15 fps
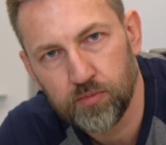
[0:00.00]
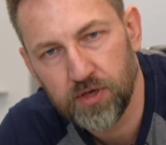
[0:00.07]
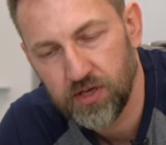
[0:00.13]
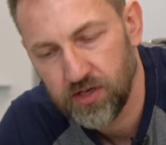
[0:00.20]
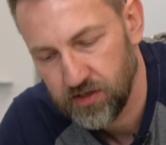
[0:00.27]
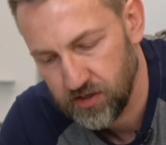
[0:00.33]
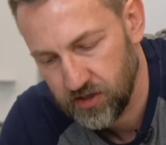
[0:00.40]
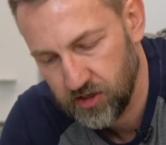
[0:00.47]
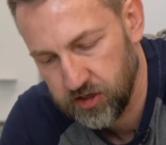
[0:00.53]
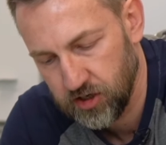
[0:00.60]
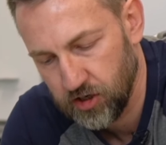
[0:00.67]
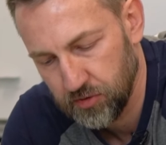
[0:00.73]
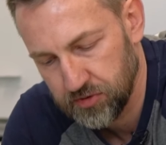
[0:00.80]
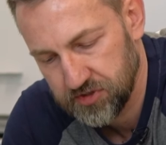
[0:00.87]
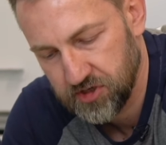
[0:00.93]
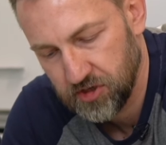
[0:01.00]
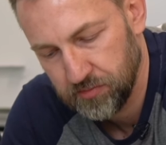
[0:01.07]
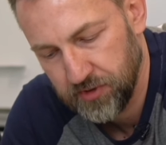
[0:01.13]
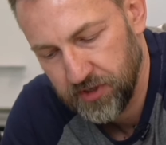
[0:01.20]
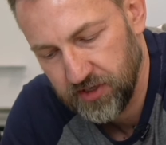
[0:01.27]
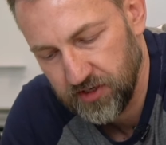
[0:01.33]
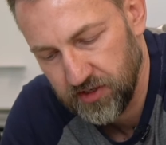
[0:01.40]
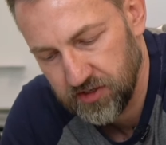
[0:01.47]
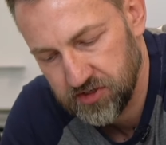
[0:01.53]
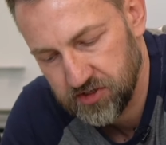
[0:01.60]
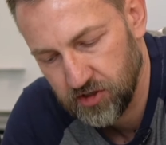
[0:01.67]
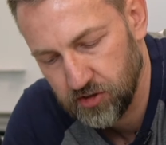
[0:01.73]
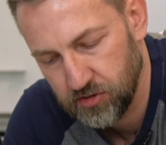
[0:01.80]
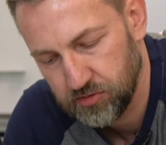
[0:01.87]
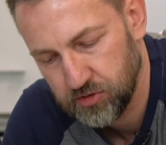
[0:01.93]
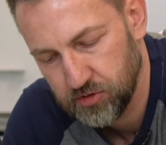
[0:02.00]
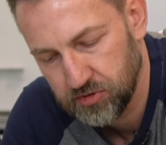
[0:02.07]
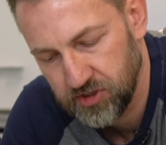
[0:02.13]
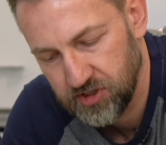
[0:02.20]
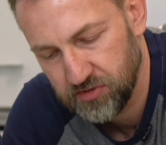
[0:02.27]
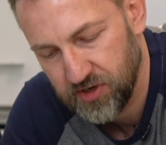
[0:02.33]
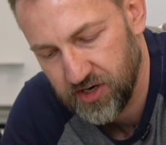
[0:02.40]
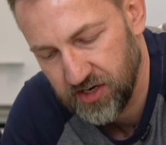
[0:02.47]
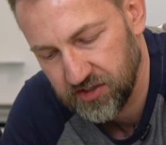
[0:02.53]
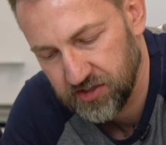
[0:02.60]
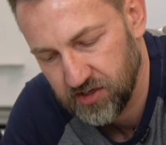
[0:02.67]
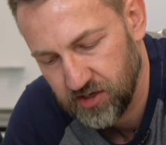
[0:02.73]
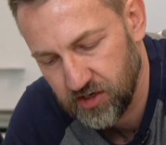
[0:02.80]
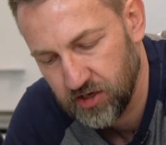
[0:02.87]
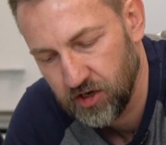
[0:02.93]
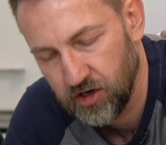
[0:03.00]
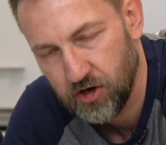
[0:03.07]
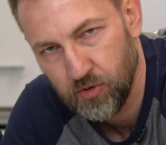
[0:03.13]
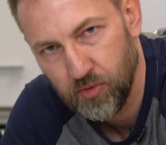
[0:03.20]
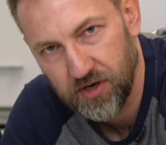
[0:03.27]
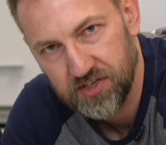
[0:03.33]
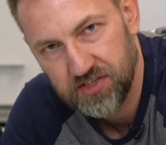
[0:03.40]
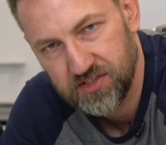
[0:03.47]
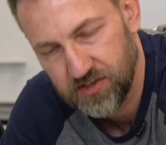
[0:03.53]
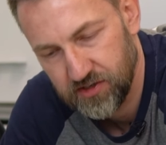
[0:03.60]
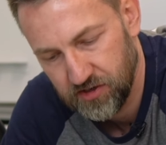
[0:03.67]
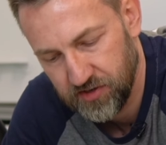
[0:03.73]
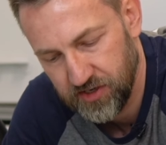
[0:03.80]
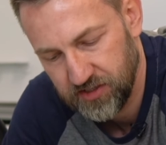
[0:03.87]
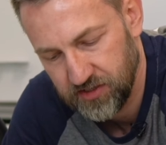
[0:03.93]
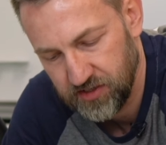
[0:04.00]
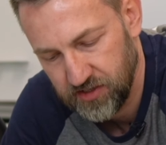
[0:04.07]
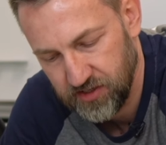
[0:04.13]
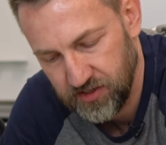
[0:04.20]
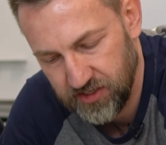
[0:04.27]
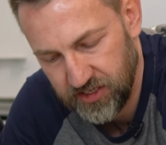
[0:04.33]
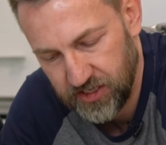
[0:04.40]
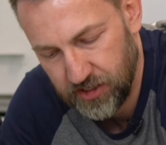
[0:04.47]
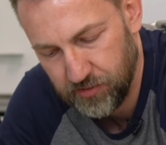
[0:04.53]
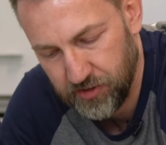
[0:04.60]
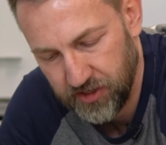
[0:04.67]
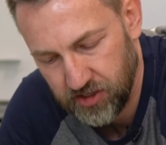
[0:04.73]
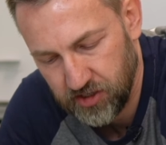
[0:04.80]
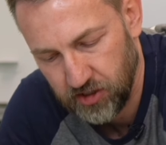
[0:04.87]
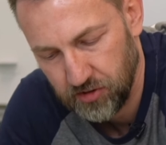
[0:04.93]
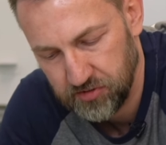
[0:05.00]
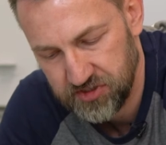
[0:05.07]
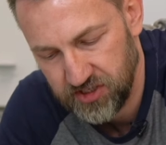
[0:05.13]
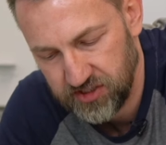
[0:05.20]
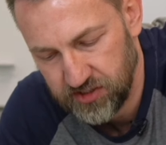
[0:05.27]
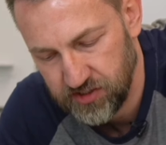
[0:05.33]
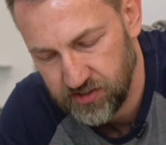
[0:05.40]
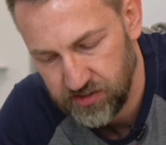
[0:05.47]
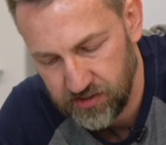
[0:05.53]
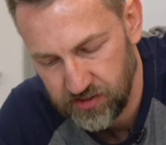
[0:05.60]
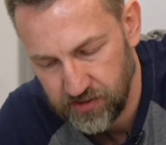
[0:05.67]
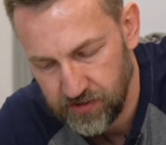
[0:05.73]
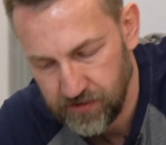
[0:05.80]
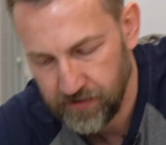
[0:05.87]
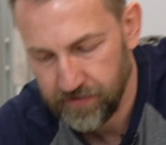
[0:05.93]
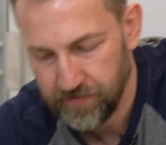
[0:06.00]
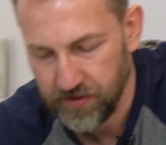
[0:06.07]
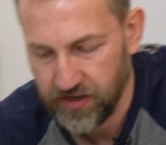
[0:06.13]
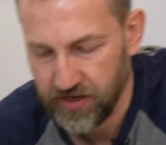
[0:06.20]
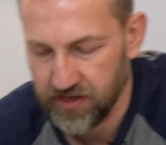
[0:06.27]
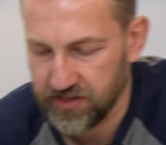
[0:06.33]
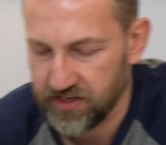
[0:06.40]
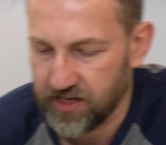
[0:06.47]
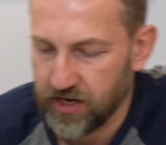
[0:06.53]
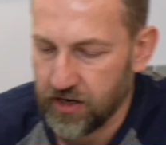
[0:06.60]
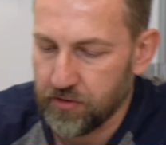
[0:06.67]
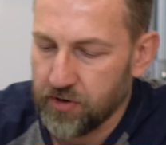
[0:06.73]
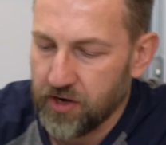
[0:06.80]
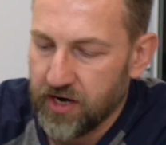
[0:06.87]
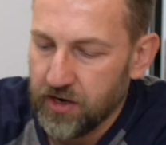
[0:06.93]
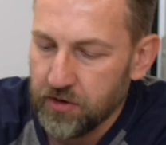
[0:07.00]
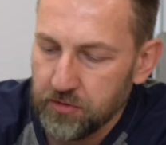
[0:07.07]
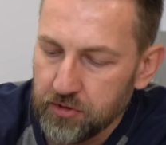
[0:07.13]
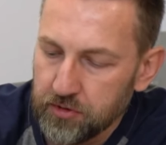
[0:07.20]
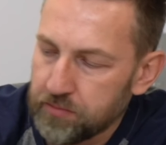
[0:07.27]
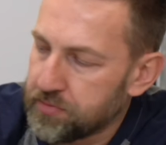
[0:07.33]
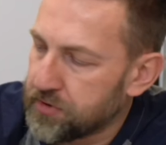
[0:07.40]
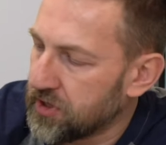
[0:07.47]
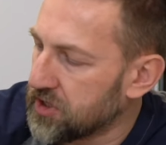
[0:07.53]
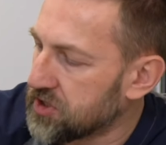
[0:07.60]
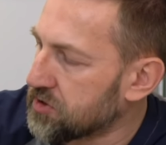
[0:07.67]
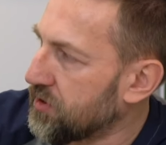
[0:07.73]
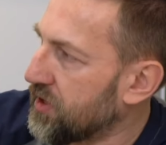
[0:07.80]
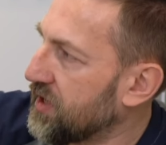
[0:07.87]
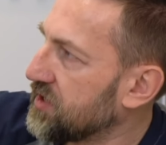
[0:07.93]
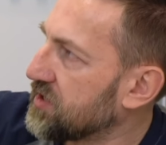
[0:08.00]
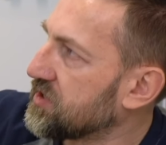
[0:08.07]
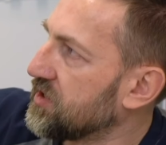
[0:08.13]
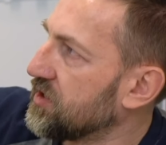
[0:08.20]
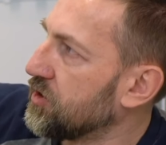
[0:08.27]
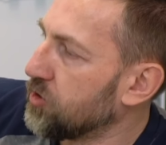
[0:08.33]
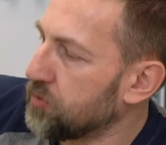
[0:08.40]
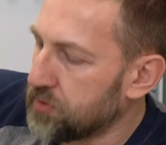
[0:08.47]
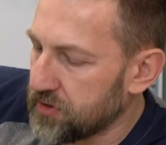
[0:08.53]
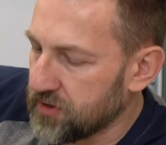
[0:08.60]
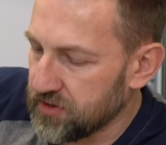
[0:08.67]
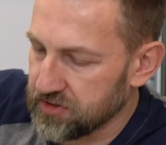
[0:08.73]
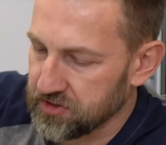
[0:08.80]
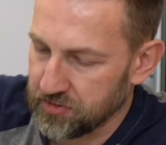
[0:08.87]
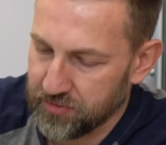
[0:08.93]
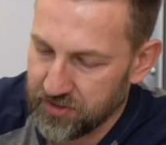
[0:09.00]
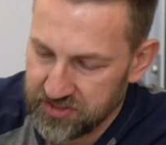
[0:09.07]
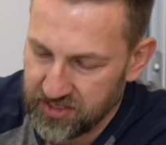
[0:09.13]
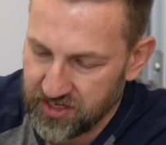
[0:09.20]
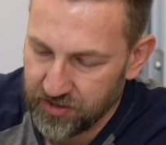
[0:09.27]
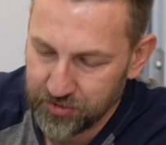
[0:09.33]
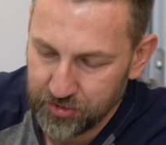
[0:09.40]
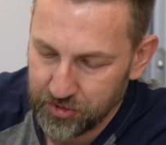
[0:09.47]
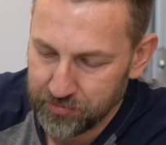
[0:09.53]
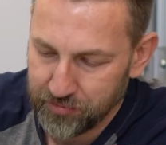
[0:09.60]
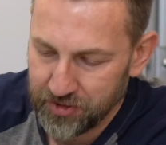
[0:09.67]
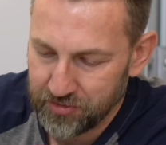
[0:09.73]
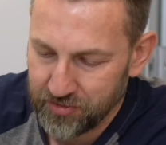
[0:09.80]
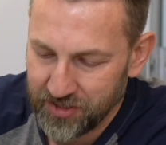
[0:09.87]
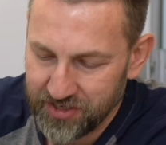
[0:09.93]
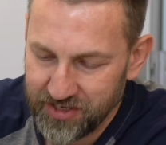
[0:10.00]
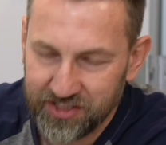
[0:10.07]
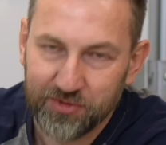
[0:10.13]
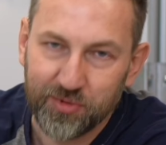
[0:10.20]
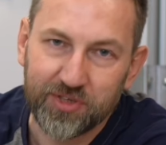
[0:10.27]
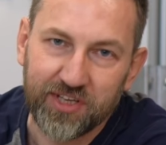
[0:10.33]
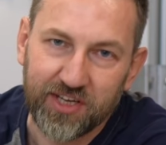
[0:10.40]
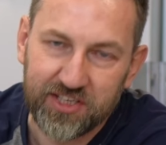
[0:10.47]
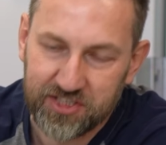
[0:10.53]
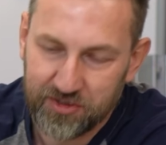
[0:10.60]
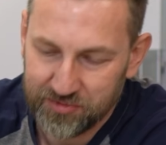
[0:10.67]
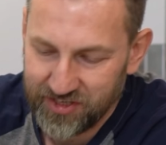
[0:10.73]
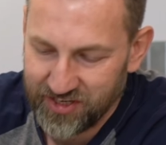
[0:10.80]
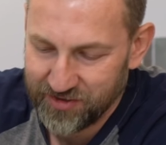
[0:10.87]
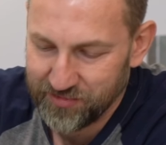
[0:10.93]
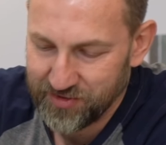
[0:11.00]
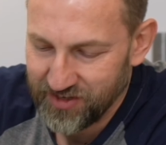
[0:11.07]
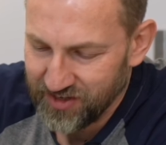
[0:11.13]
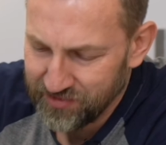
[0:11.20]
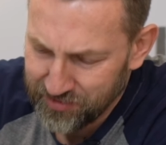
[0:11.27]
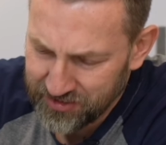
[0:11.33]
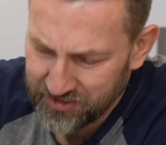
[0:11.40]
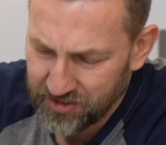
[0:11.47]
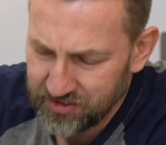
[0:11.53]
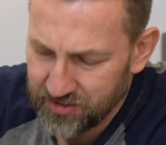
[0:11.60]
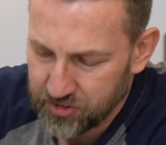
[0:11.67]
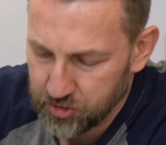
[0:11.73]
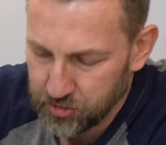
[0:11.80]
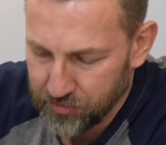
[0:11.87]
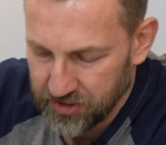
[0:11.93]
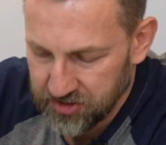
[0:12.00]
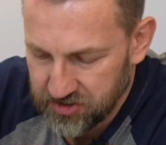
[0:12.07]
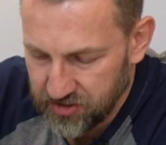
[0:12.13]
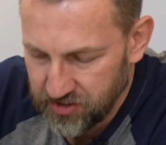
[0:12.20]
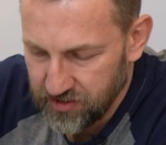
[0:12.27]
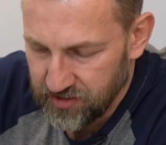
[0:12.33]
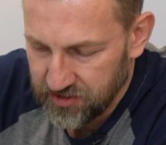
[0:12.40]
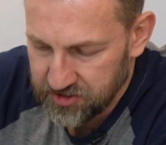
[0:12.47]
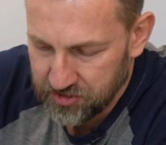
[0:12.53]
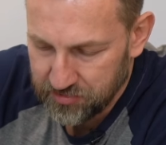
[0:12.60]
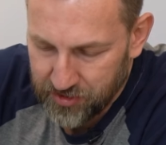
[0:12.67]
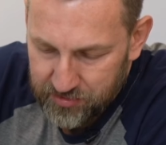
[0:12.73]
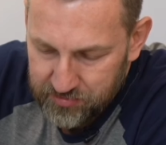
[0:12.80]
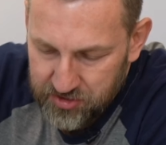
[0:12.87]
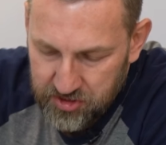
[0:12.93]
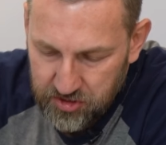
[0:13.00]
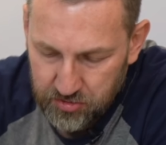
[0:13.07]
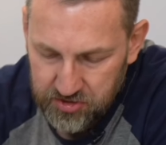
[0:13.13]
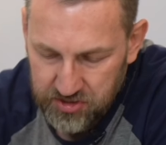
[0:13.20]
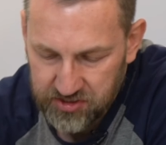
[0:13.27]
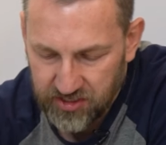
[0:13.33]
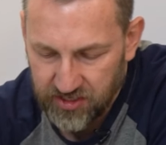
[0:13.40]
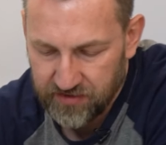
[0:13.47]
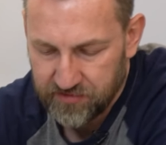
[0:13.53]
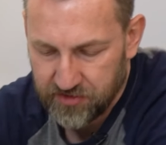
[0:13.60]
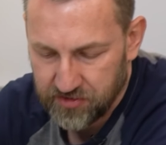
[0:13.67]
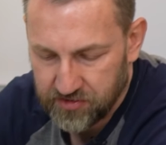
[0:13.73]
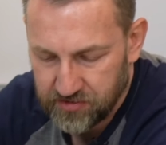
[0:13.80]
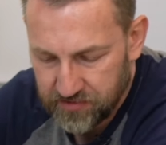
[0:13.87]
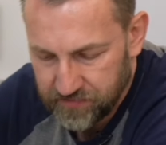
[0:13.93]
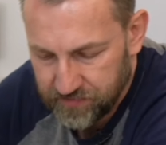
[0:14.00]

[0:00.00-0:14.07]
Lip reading: be closed completely, so to the right, clockwise. All right, now I close it, and now I will pressurize the loop. So basically I will do it manually. It will take some time, but not too much. So I'm just using the lever